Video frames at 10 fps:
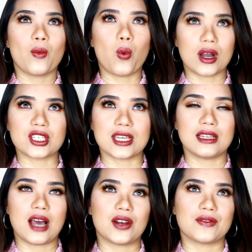watching a
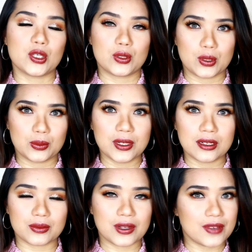lot of
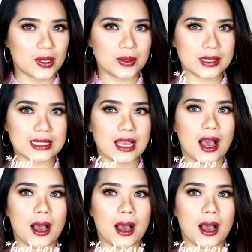YouTube reviews,